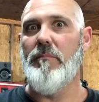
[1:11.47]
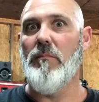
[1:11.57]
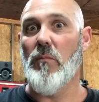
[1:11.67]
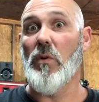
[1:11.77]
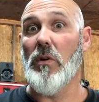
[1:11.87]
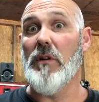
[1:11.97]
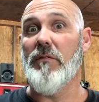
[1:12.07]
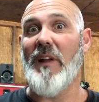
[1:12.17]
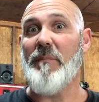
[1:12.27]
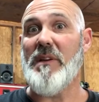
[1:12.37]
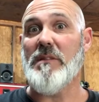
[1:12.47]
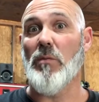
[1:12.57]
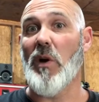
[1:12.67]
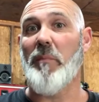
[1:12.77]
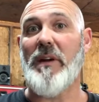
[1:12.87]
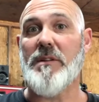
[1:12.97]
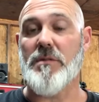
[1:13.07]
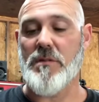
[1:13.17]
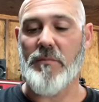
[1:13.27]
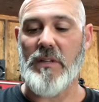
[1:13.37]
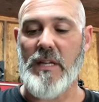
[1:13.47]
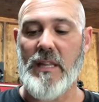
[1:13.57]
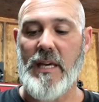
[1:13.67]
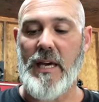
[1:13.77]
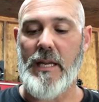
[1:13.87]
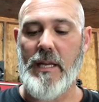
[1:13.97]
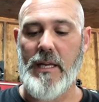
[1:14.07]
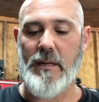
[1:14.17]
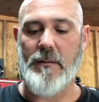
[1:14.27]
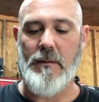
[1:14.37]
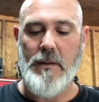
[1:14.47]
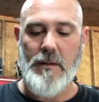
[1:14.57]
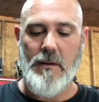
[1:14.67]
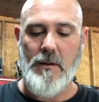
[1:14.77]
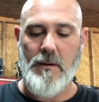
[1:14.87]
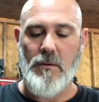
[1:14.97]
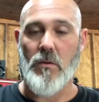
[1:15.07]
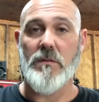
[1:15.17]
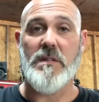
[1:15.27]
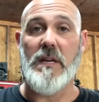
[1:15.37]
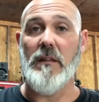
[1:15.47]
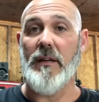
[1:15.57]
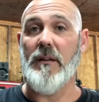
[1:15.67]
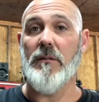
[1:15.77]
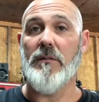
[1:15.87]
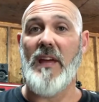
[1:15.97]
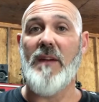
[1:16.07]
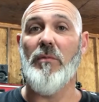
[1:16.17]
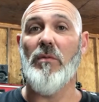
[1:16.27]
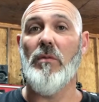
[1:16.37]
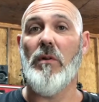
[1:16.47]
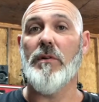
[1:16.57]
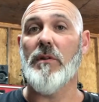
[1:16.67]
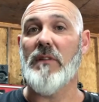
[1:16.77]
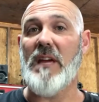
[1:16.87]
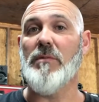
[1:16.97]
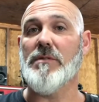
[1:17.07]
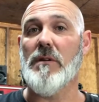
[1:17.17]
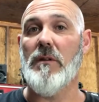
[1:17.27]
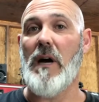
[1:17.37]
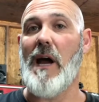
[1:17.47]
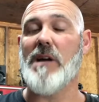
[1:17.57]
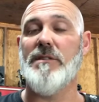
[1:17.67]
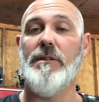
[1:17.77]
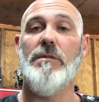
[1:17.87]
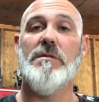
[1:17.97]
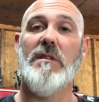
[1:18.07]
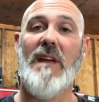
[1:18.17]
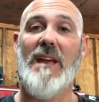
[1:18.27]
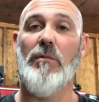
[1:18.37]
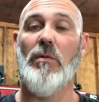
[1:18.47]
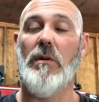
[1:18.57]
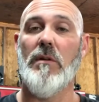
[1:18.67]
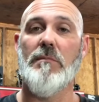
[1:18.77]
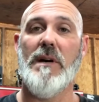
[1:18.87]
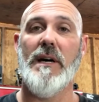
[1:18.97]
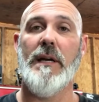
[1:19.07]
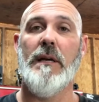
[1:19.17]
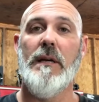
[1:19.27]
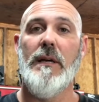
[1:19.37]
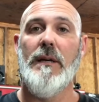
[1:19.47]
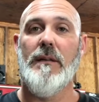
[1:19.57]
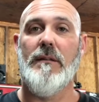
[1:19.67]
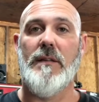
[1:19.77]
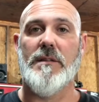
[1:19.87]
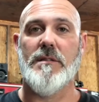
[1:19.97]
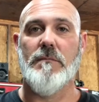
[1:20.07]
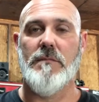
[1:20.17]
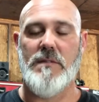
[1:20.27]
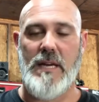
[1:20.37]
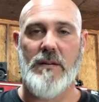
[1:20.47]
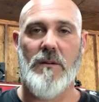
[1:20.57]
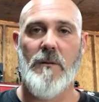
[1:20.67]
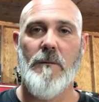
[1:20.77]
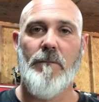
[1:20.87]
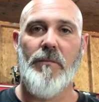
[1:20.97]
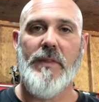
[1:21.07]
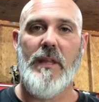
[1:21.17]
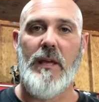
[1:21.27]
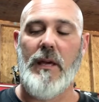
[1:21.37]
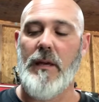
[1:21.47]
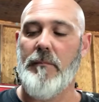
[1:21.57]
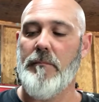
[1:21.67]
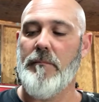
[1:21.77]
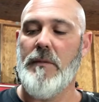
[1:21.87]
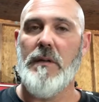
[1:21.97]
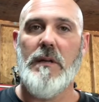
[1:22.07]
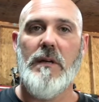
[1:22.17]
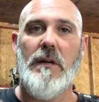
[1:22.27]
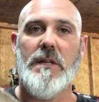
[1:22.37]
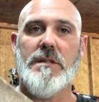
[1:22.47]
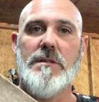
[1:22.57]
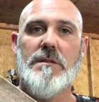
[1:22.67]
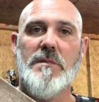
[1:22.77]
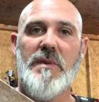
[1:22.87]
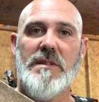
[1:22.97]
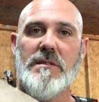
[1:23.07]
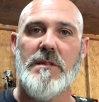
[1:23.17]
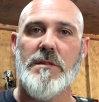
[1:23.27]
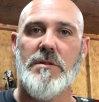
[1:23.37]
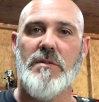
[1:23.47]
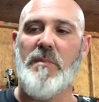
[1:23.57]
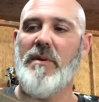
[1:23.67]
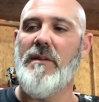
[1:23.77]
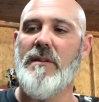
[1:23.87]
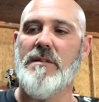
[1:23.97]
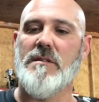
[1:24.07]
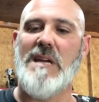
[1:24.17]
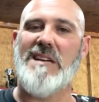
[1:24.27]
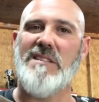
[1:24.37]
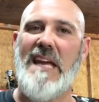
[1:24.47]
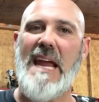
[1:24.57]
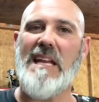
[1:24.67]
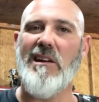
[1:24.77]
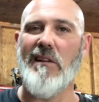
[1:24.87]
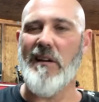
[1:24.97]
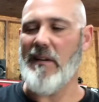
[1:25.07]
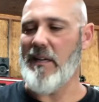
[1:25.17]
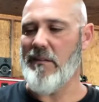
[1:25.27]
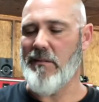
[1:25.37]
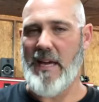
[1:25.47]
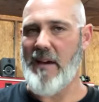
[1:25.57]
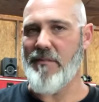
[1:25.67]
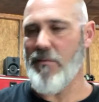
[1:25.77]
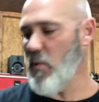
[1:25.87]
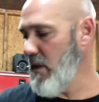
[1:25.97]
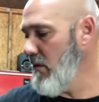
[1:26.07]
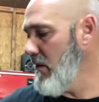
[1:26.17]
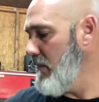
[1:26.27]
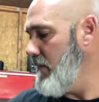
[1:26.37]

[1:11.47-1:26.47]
real good flat piece of workbench or something like that, and or say like your table on your table saw. I actually used a table on my disc sander, and I just used a piece of this strip. This is actually 80 grit. I don't have 40 grit,